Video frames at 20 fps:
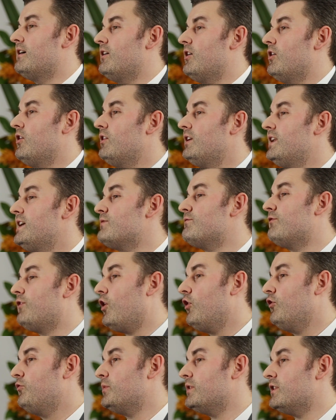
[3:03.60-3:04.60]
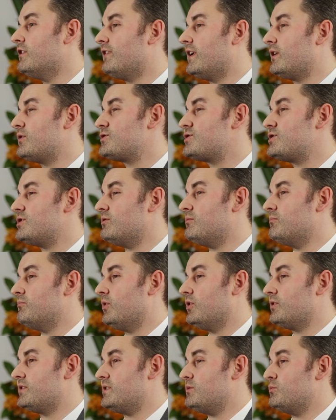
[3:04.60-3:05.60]
Early involvement of our student
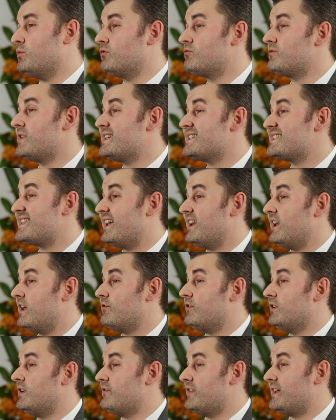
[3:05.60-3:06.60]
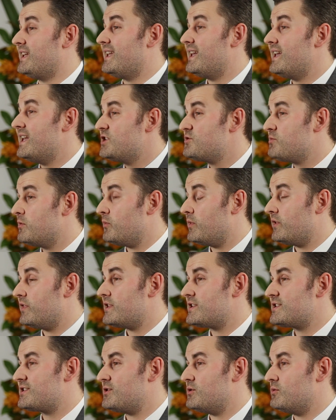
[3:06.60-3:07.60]
body will raise their level of engagement with the
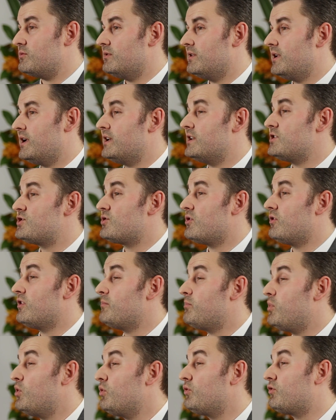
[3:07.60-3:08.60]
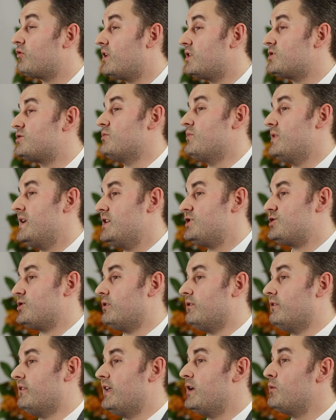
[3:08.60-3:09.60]
school and ensure that
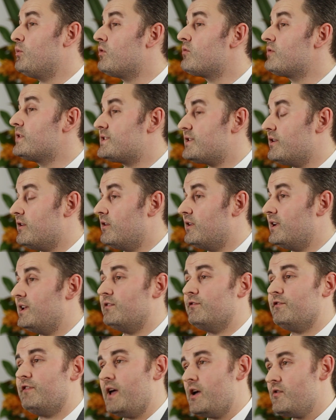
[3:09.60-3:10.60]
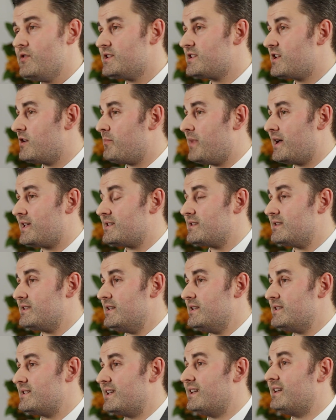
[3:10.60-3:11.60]
post-graduation they will return in various
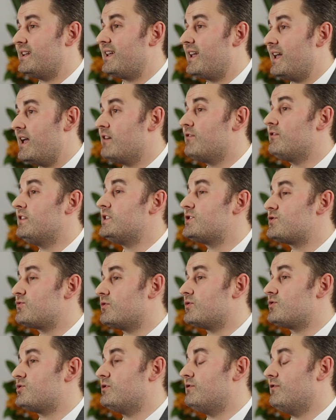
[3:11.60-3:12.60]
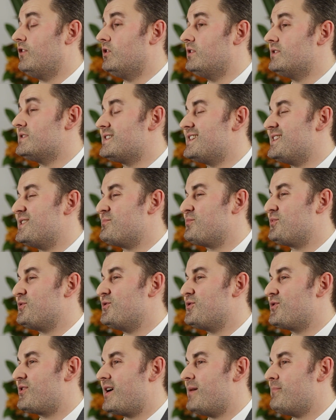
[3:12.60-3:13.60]
capacities in a carefully structured volunteer
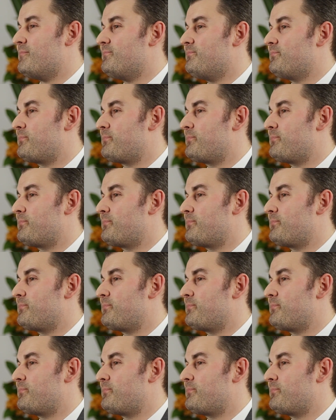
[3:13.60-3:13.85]
programme.